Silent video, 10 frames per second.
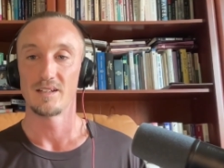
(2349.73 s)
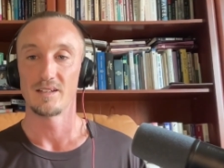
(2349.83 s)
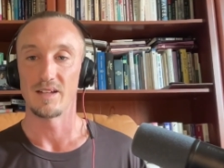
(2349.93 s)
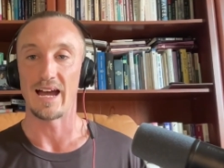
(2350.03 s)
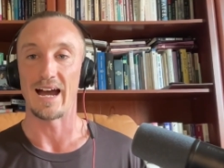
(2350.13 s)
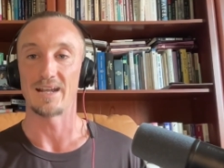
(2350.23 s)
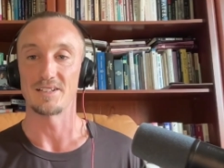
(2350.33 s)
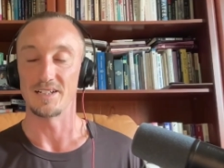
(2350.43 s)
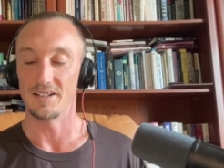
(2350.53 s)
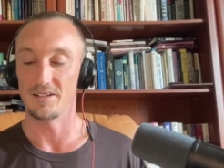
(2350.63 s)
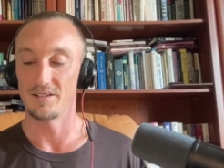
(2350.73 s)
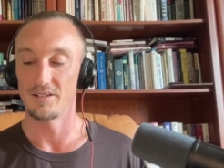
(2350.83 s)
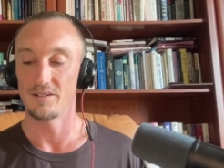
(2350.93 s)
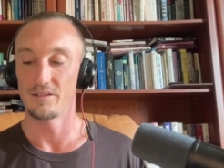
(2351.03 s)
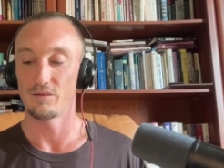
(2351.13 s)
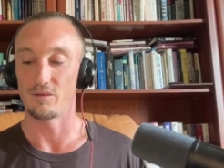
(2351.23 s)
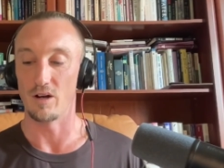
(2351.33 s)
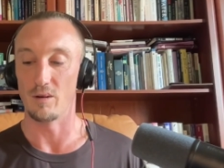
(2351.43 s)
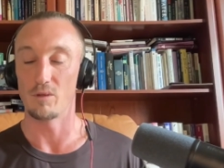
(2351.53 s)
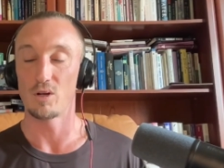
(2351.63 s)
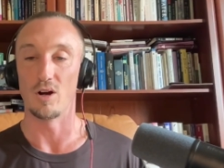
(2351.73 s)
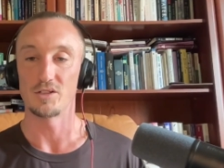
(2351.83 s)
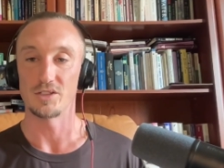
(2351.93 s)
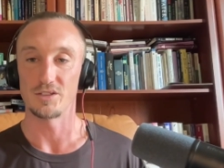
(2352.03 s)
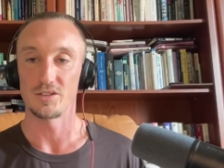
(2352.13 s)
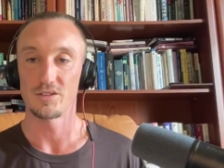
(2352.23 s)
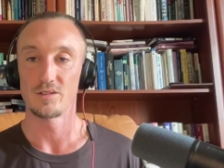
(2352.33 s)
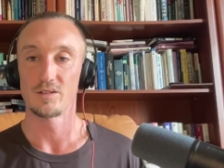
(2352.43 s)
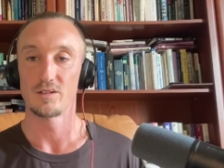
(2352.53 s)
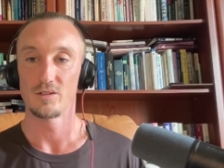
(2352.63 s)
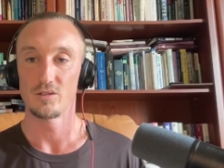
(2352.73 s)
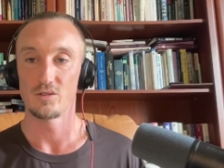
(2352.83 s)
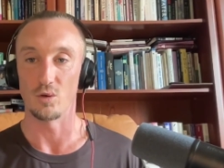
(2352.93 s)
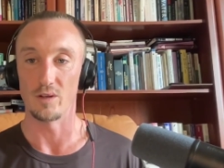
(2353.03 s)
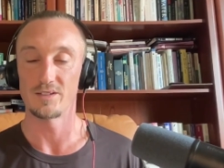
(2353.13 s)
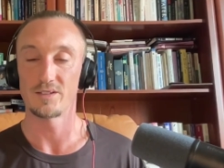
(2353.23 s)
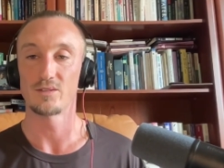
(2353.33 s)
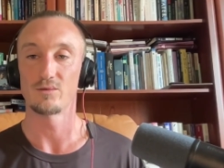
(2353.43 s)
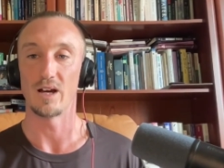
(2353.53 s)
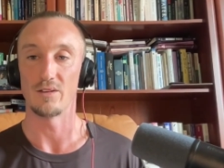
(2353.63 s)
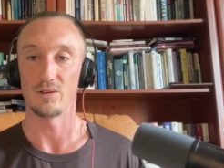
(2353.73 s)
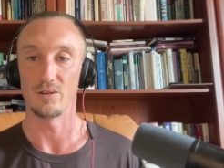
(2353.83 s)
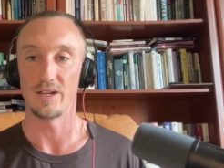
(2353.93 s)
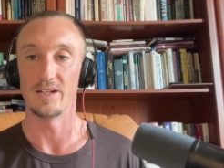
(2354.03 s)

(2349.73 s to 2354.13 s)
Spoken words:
acting from conscious choice rather than